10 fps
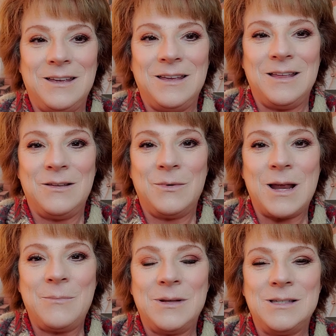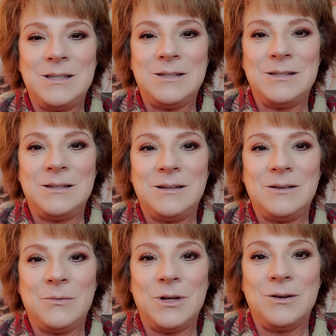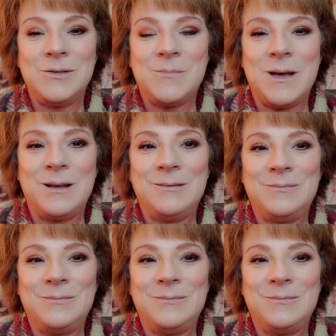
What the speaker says: And then what happens is when you don't smile,